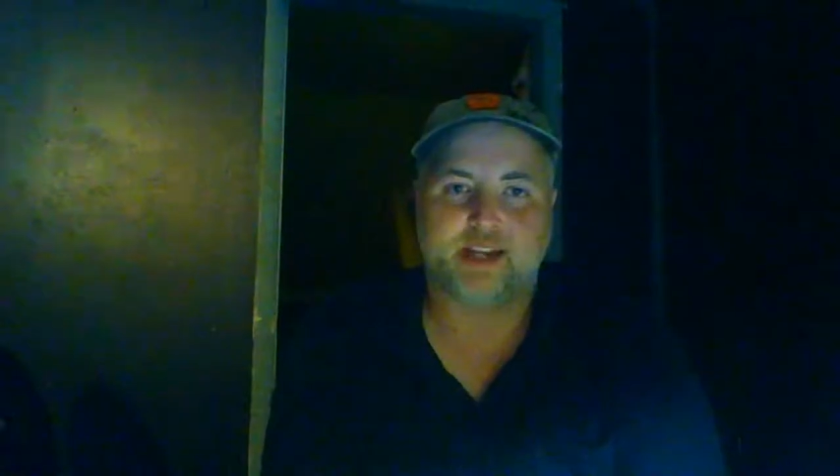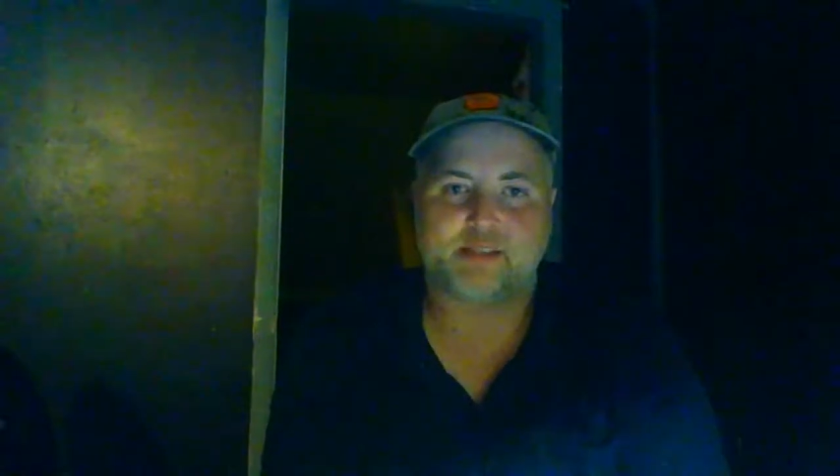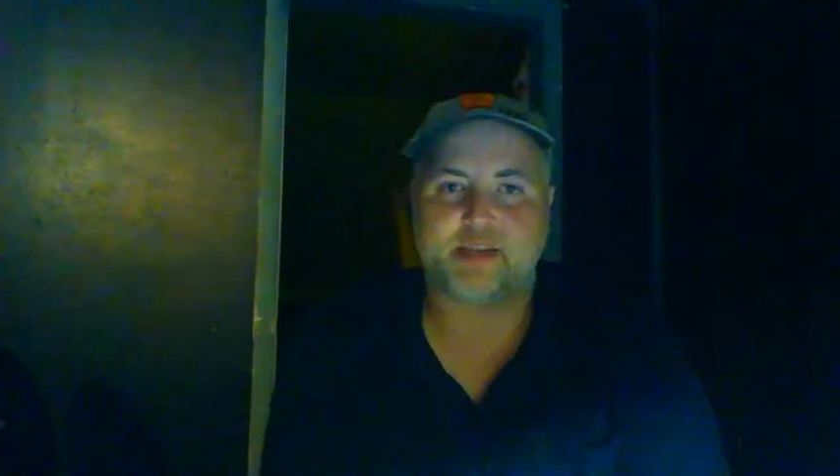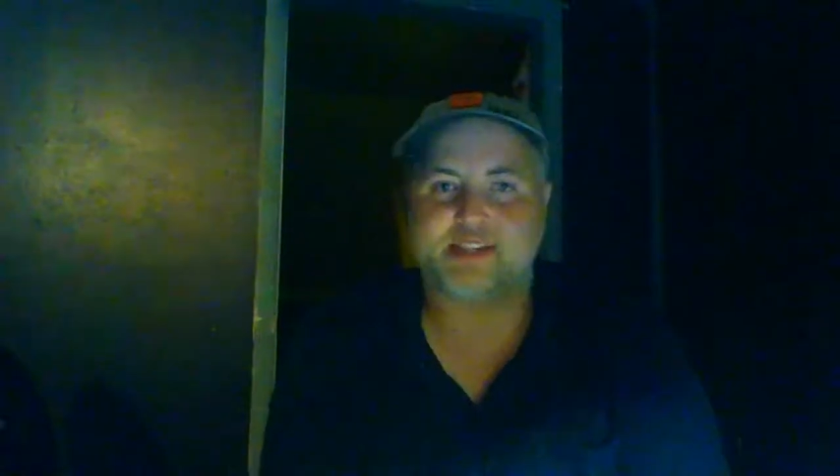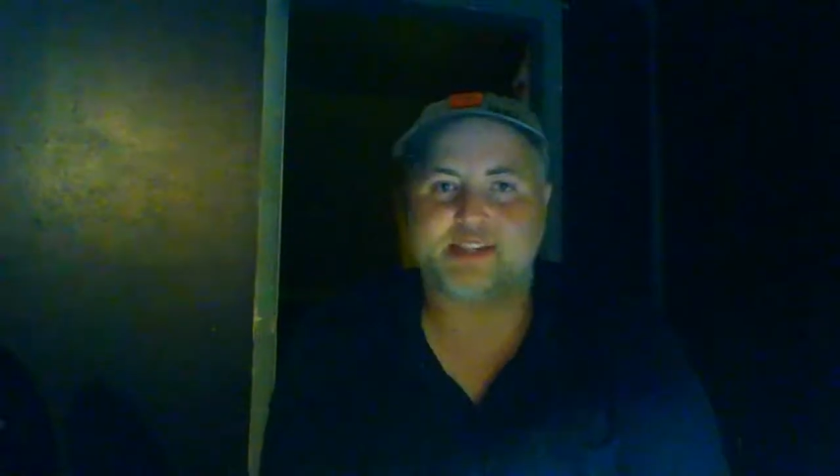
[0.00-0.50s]
is
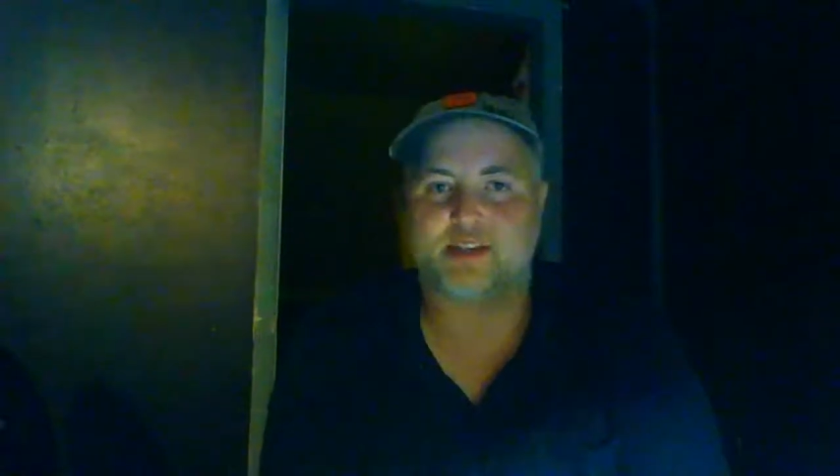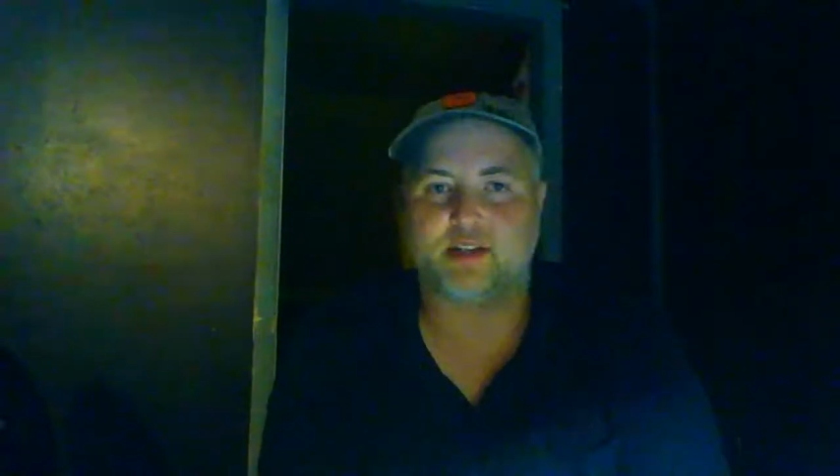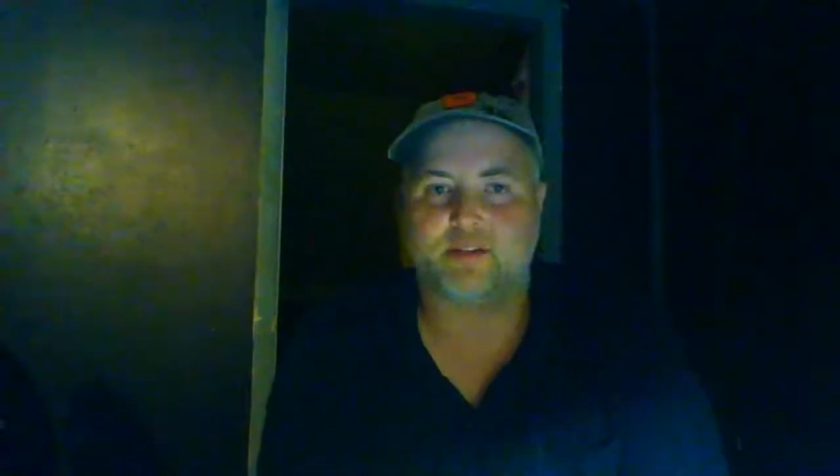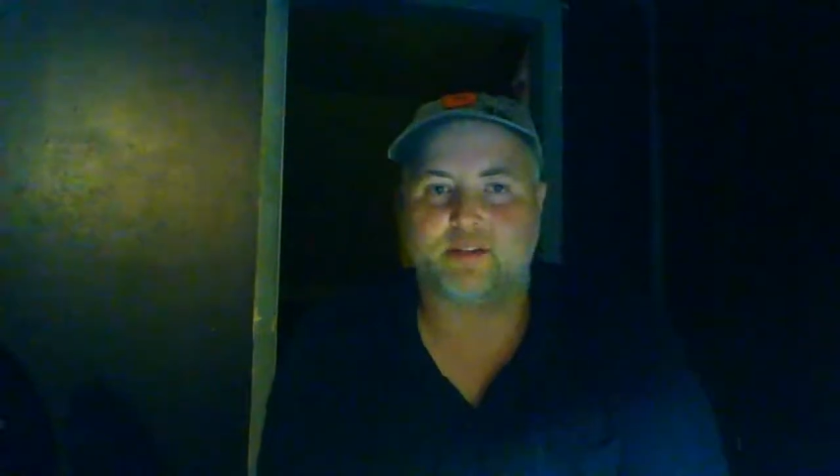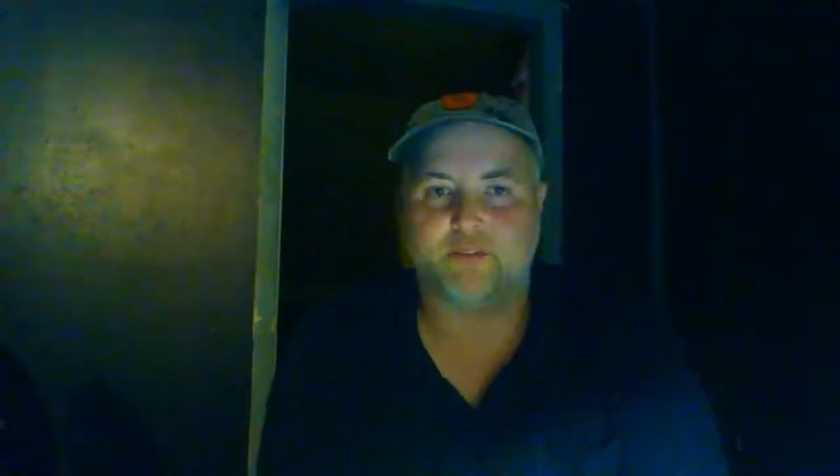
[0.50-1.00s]

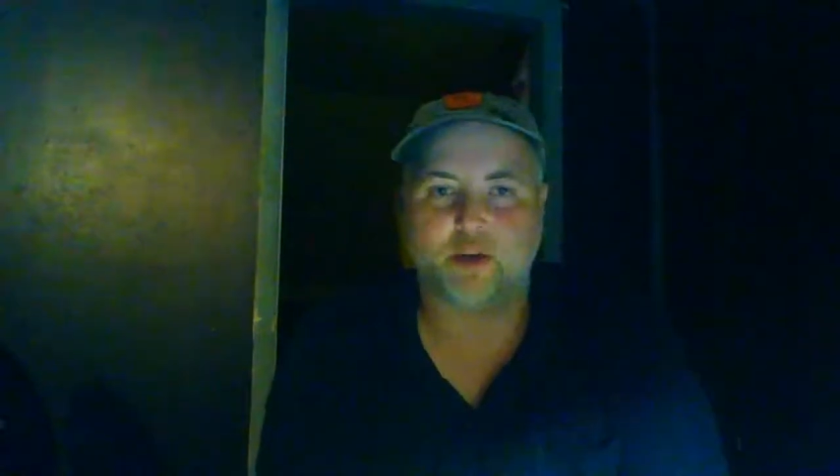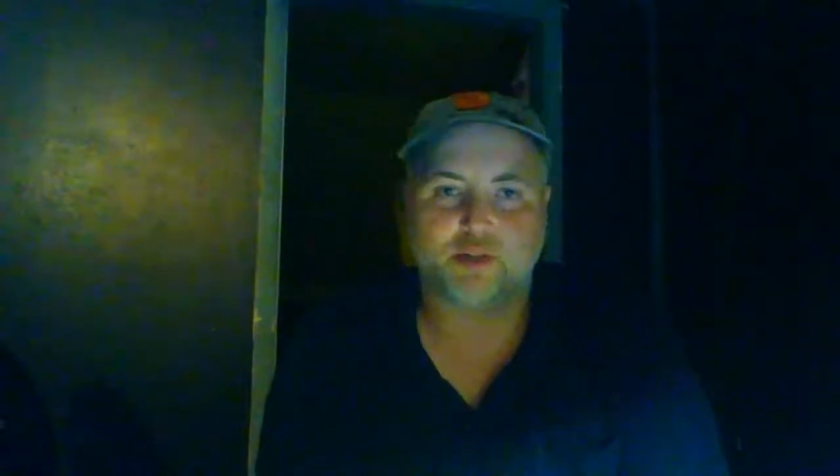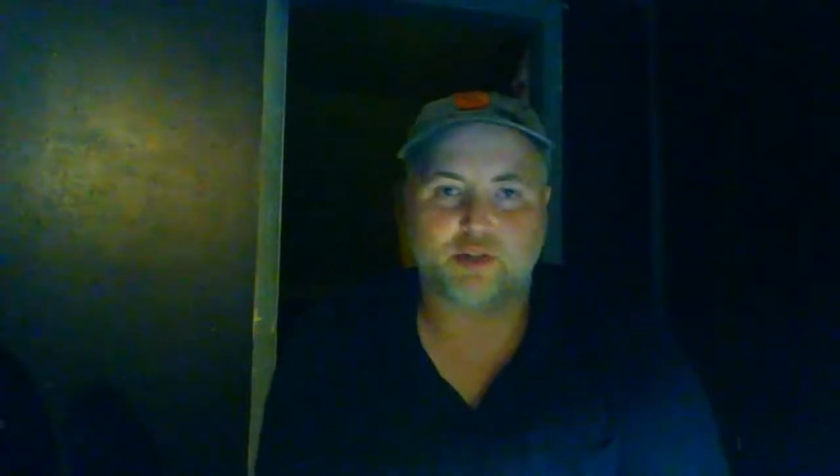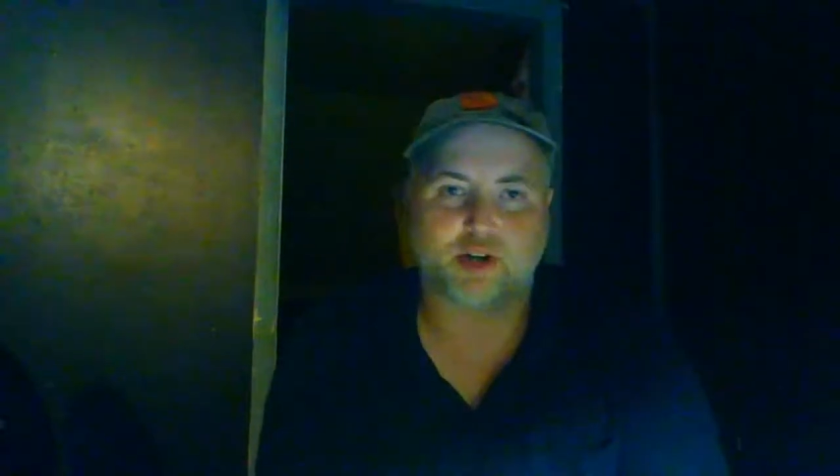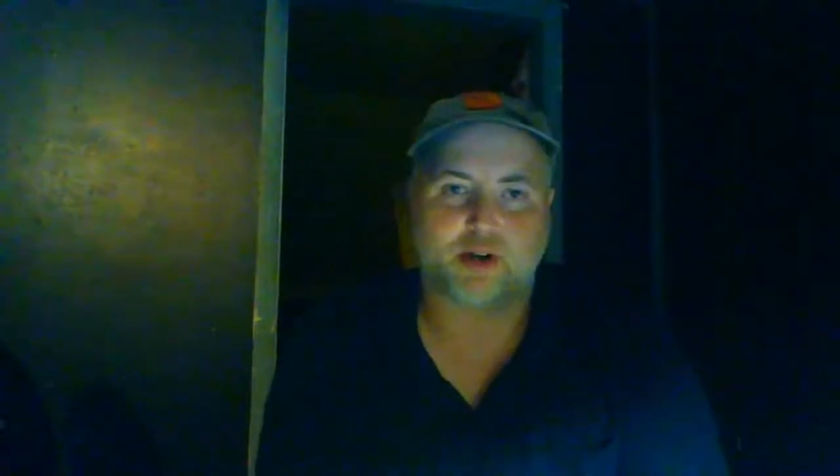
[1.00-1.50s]
basically the
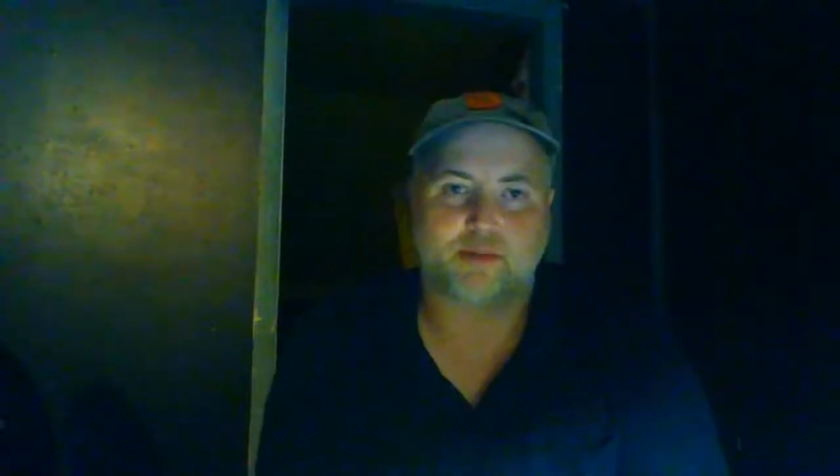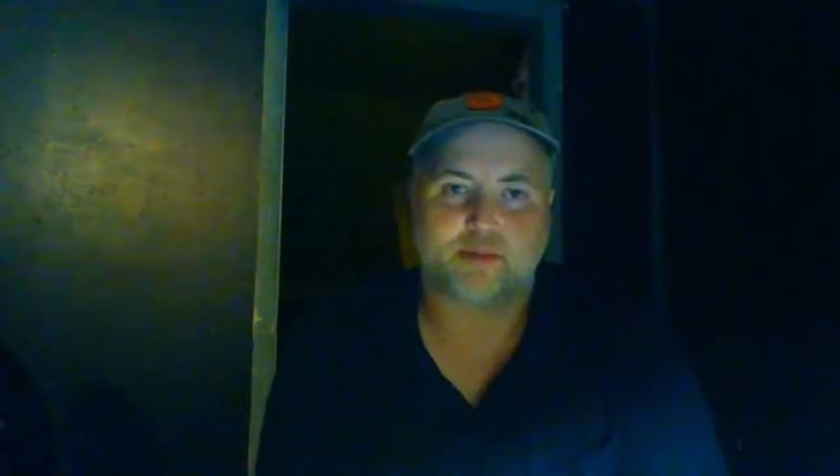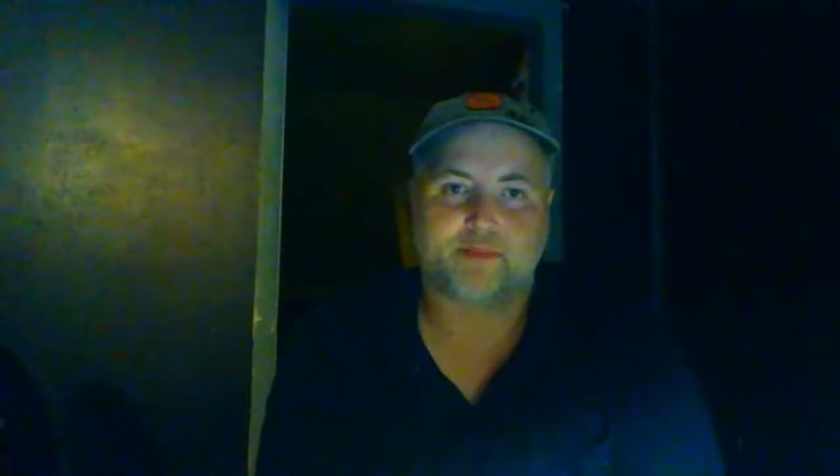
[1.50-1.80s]
future.